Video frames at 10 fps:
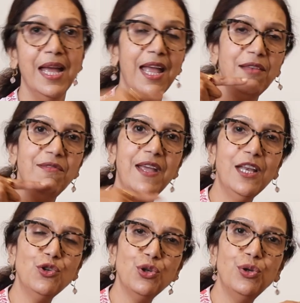and
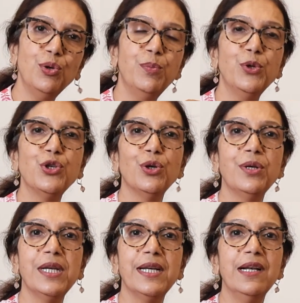where should you put your
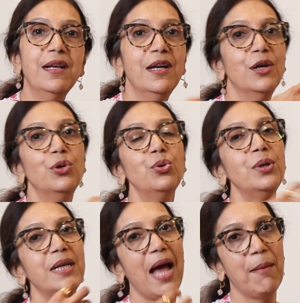needle
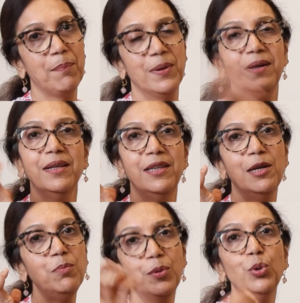to tap
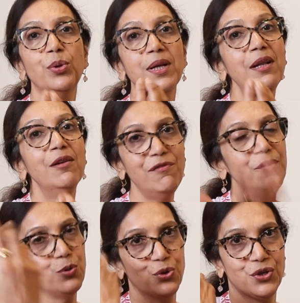the pleural
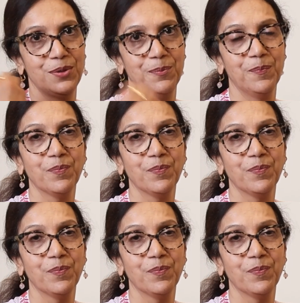effusion,